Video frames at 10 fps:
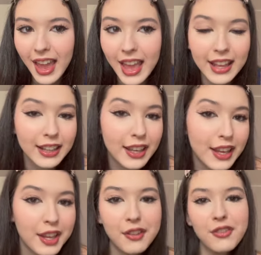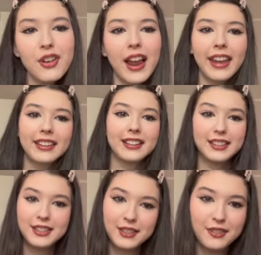And if you liked
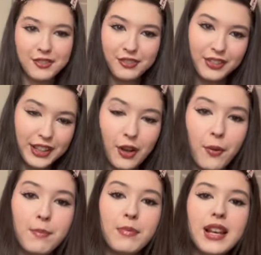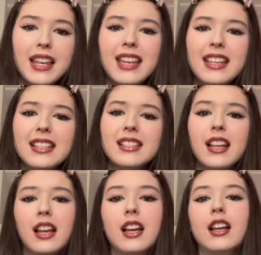this video, please
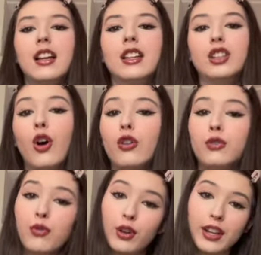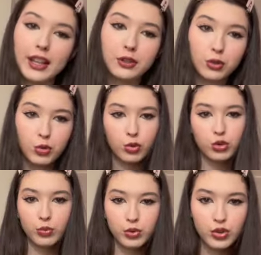don't forget to
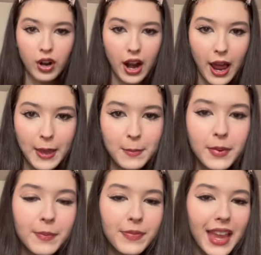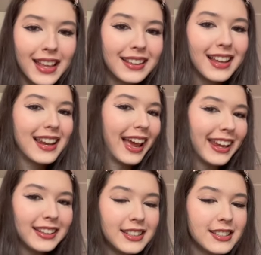subscribe and
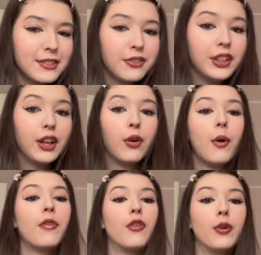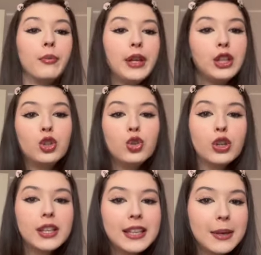like this video for me to
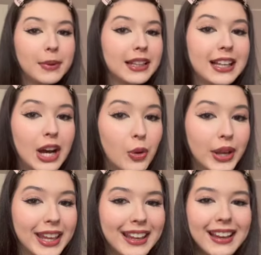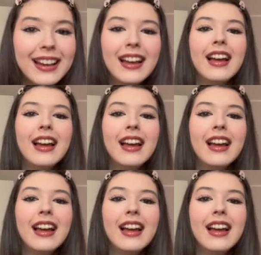keep it going.